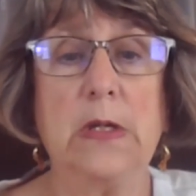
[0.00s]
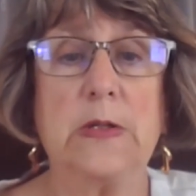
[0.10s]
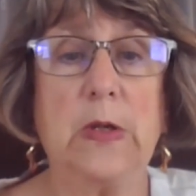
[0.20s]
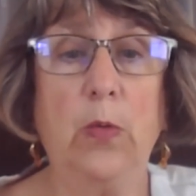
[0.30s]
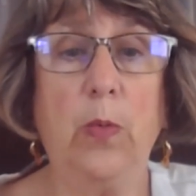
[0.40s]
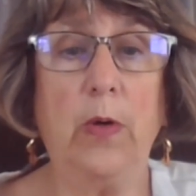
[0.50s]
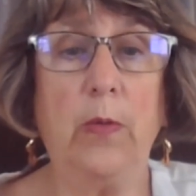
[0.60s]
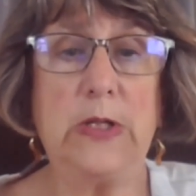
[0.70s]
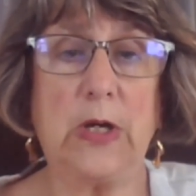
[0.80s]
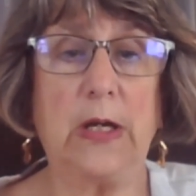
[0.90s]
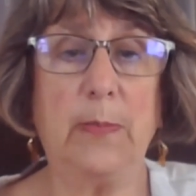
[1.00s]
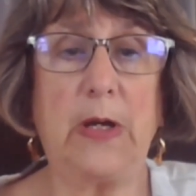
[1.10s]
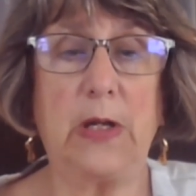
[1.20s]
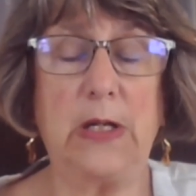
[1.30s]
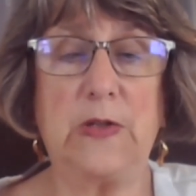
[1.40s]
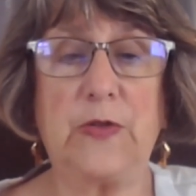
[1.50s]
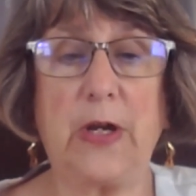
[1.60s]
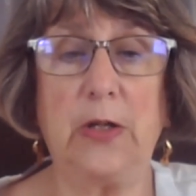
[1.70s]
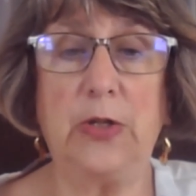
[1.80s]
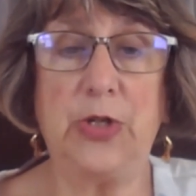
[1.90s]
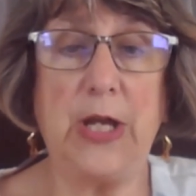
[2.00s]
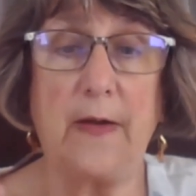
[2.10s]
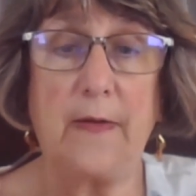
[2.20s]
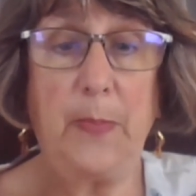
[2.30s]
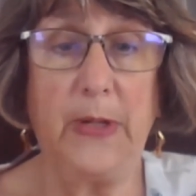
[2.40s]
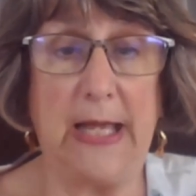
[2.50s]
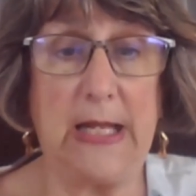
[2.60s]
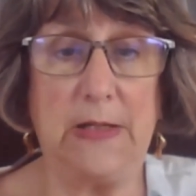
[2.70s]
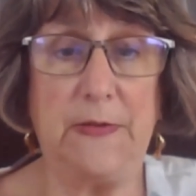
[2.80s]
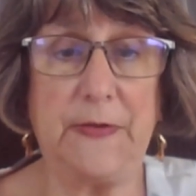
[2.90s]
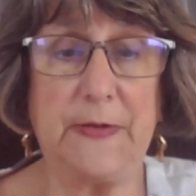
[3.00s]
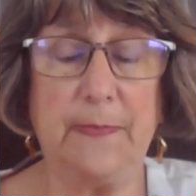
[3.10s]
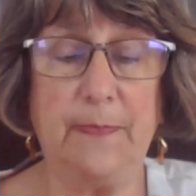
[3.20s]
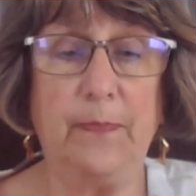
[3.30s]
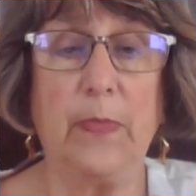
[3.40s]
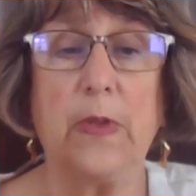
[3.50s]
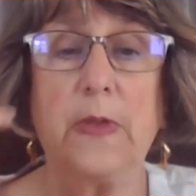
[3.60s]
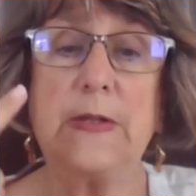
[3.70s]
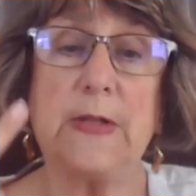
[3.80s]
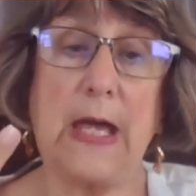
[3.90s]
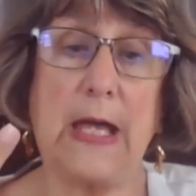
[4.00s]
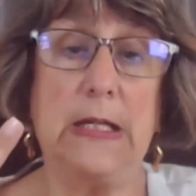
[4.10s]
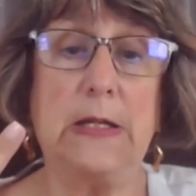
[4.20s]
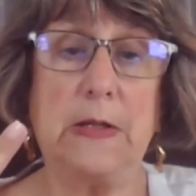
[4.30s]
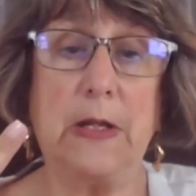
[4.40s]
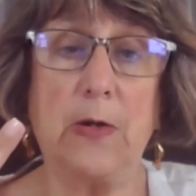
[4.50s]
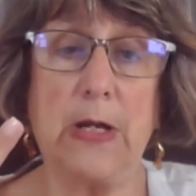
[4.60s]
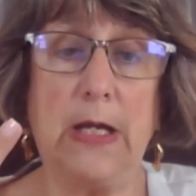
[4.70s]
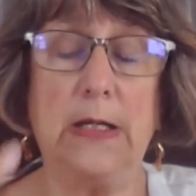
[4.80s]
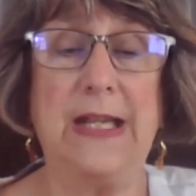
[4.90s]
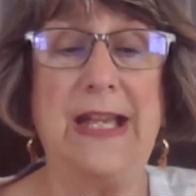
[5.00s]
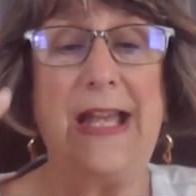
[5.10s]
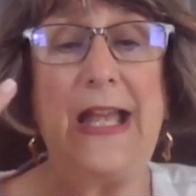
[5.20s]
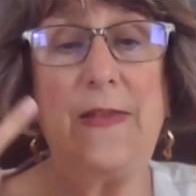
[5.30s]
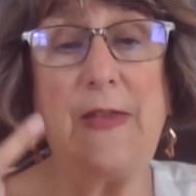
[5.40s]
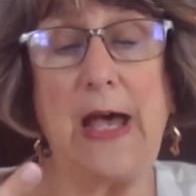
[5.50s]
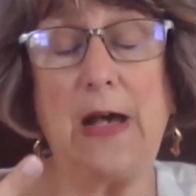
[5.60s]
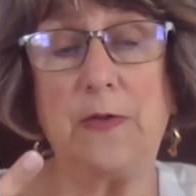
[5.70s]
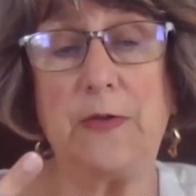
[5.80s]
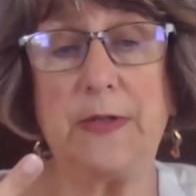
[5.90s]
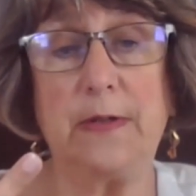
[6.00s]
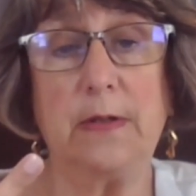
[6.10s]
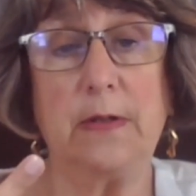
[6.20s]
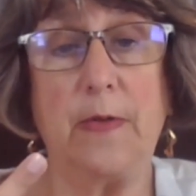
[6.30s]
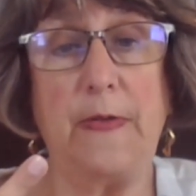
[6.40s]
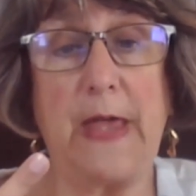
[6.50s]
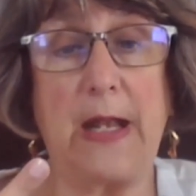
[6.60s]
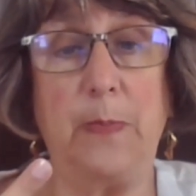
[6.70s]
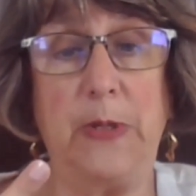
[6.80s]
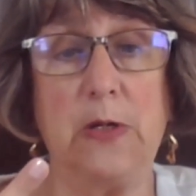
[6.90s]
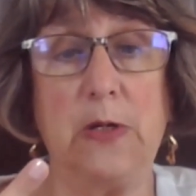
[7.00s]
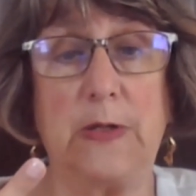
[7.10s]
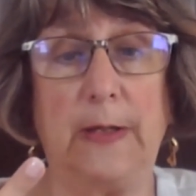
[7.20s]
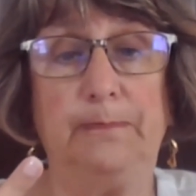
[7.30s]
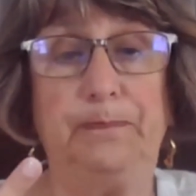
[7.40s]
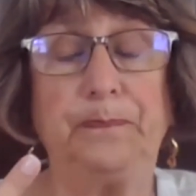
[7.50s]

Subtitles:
So what we talk about in astrology are the planets, the sign that they're in, and the house that appears in.